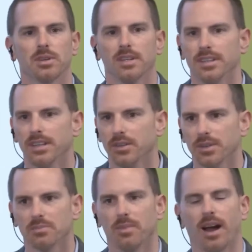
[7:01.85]

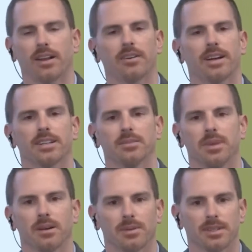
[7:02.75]
continuous monitoring to
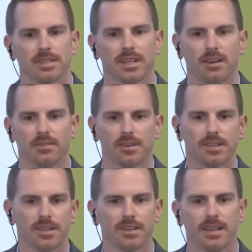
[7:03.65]
be able to
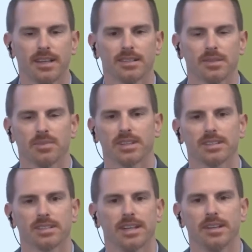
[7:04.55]
discover something
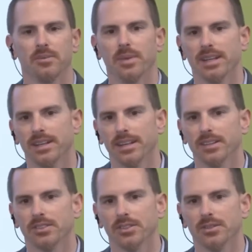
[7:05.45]
that's an intermittent
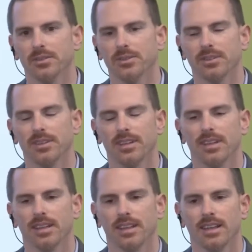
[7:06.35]
issue.
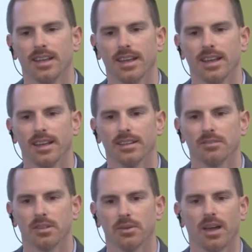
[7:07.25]
And
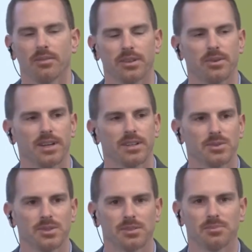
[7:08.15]
you know, having the right
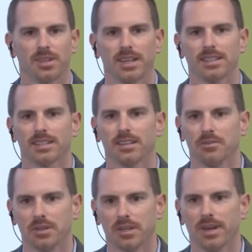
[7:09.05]
tools in place can
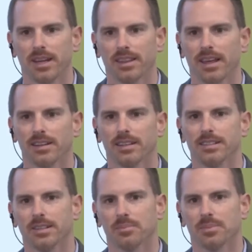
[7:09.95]
really make that an
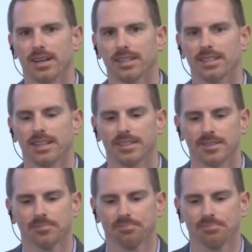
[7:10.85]
easier process.